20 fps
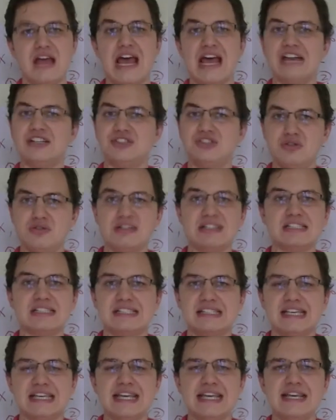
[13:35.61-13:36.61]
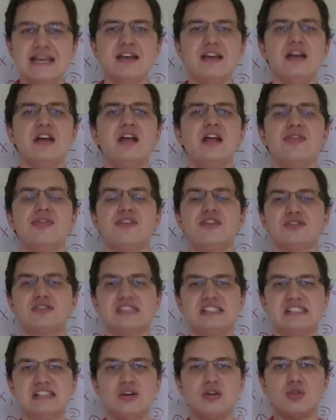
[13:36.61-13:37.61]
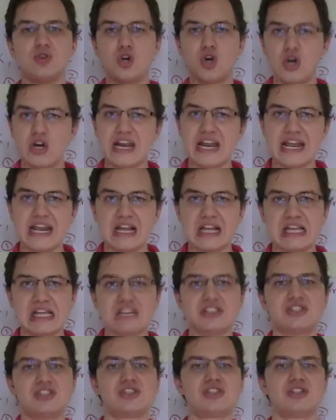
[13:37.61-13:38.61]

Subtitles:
As you can see, they're still good English